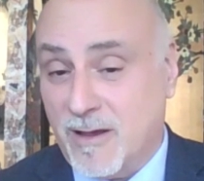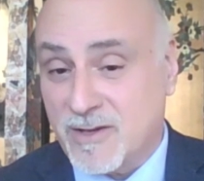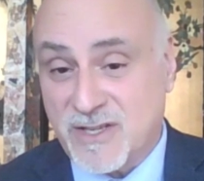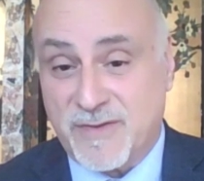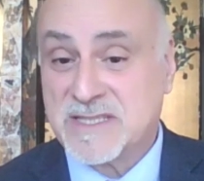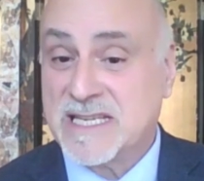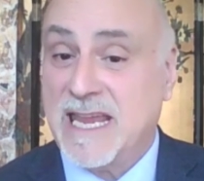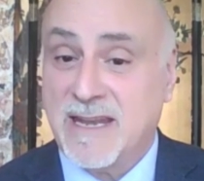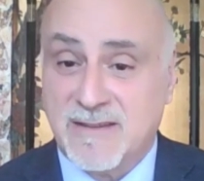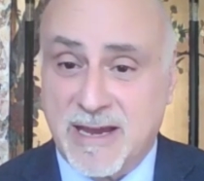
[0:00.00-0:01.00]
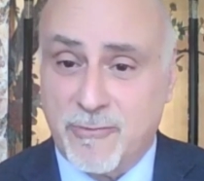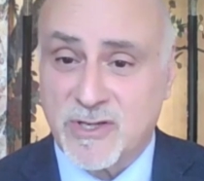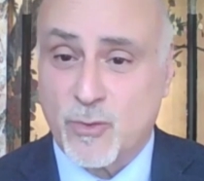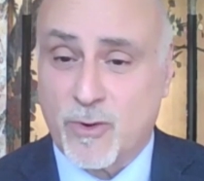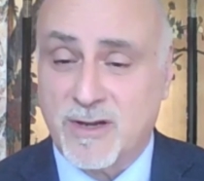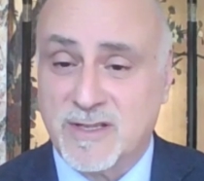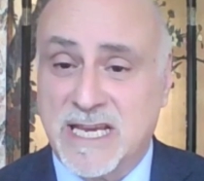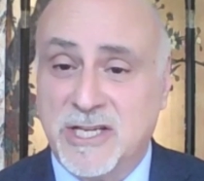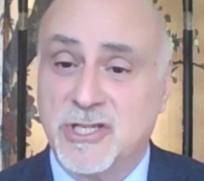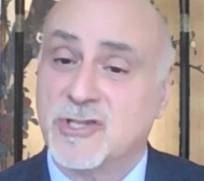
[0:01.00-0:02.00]
sophisticated terrorist
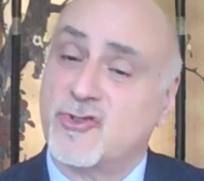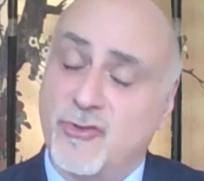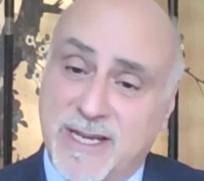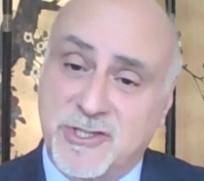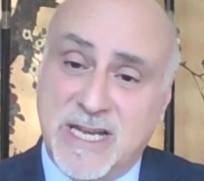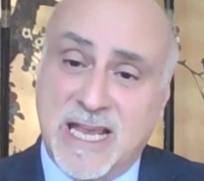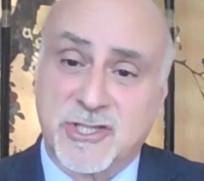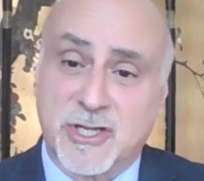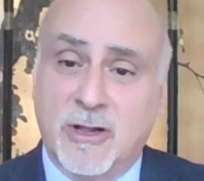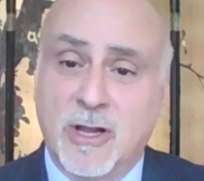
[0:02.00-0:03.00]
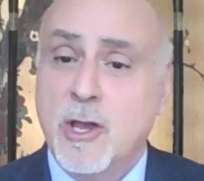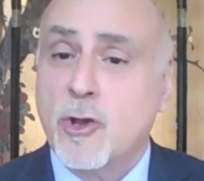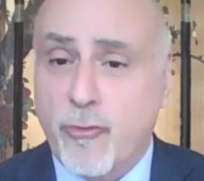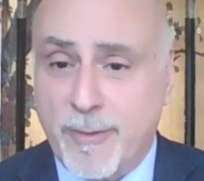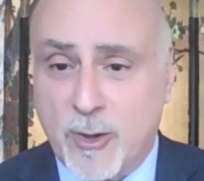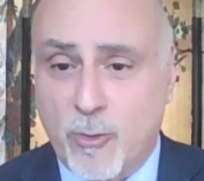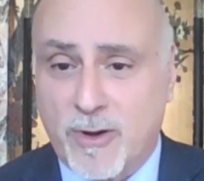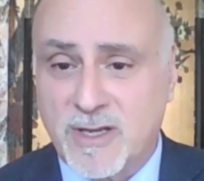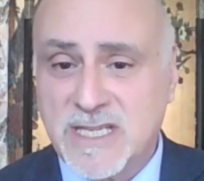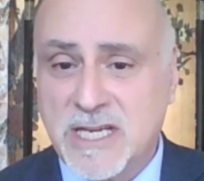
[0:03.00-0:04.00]
organizations, transnational criminal
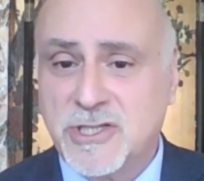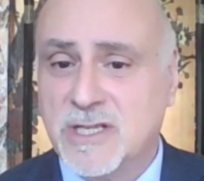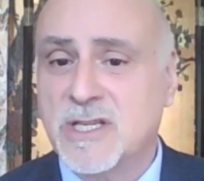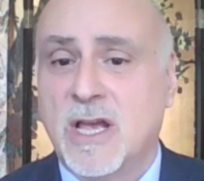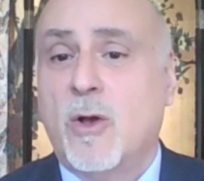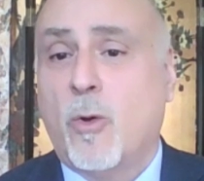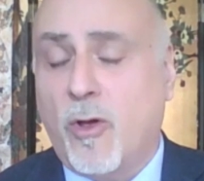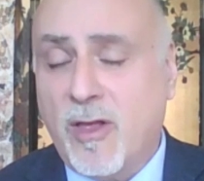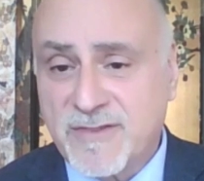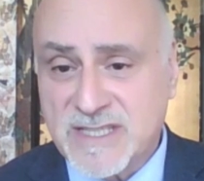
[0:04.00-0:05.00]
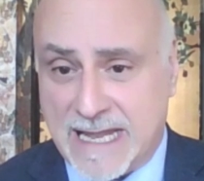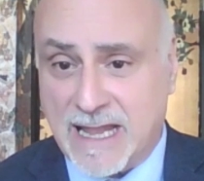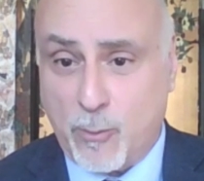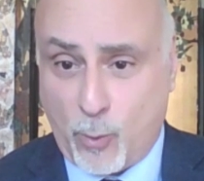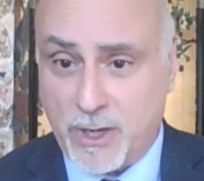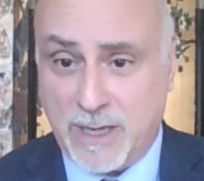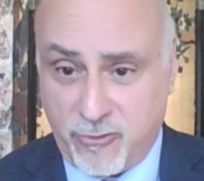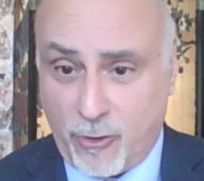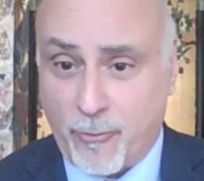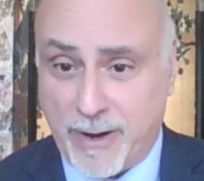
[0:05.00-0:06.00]
organizations, all have satellite warning
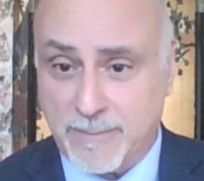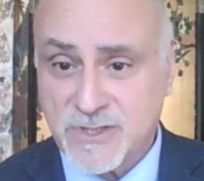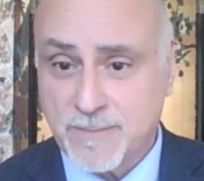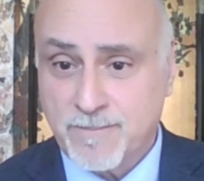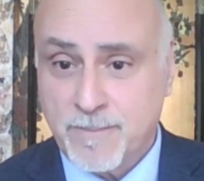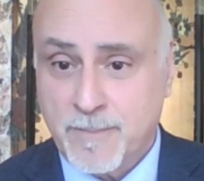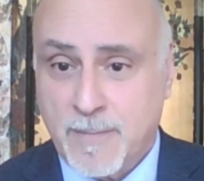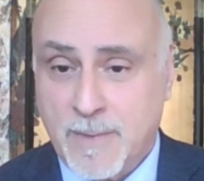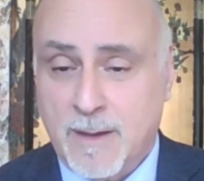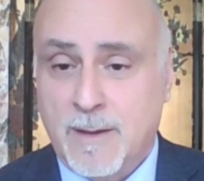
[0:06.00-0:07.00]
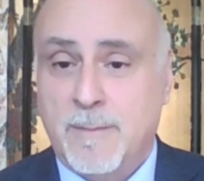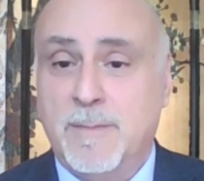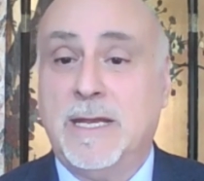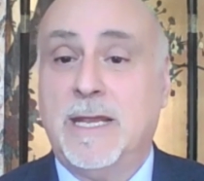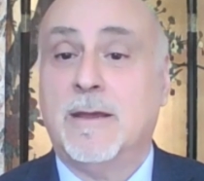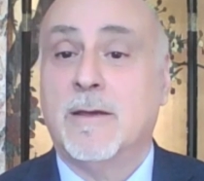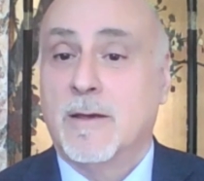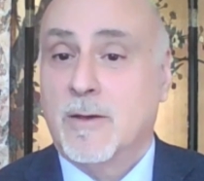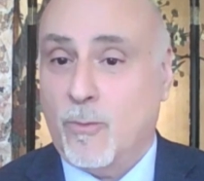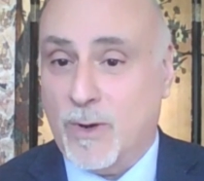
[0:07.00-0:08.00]
programs. Meaning,
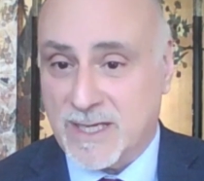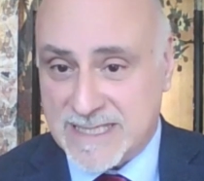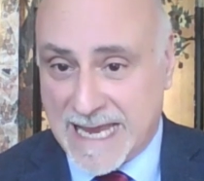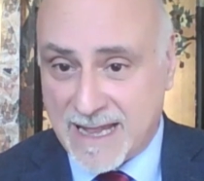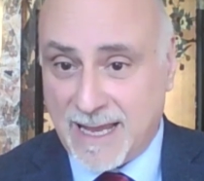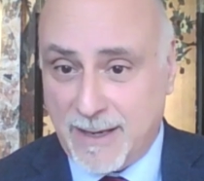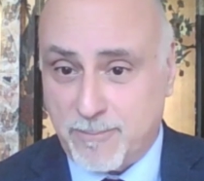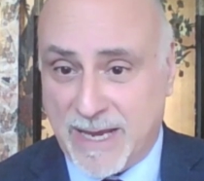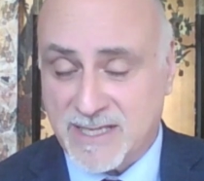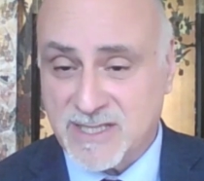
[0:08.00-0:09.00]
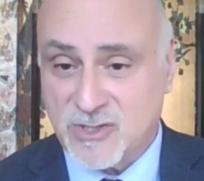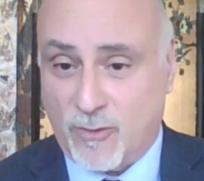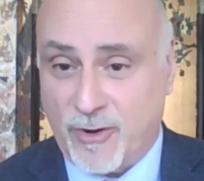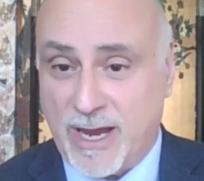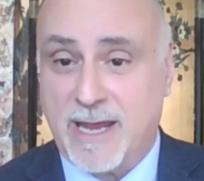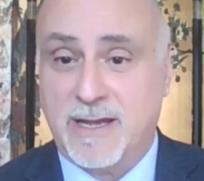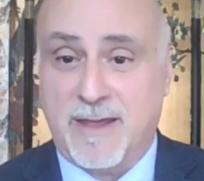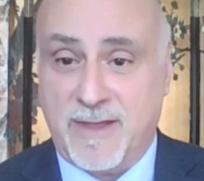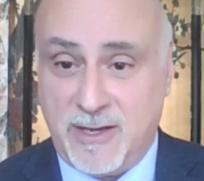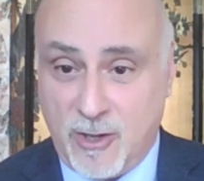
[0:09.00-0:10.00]
when a satellite passes overhead
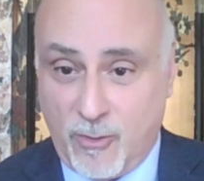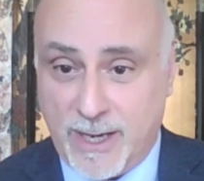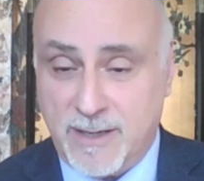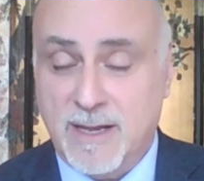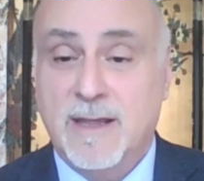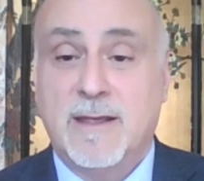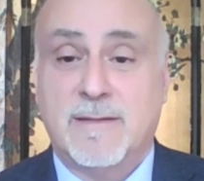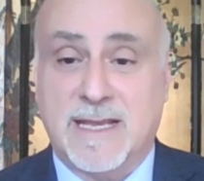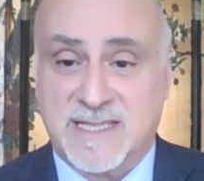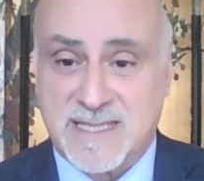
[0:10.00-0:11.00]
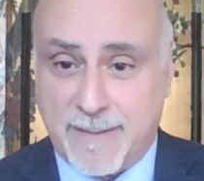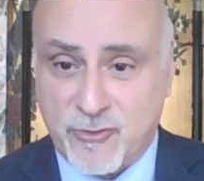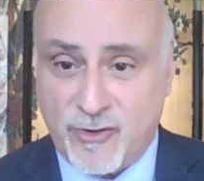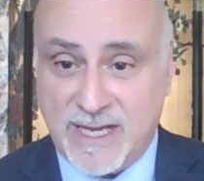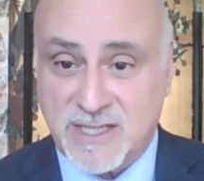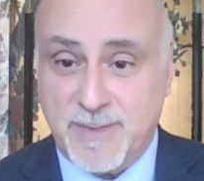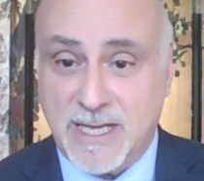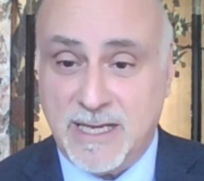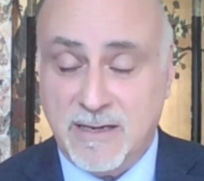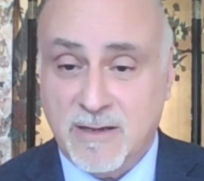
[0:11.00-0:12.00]
and they know it, they stop
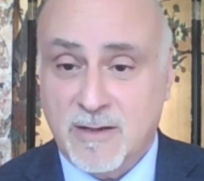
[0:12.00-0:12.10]
transmitting.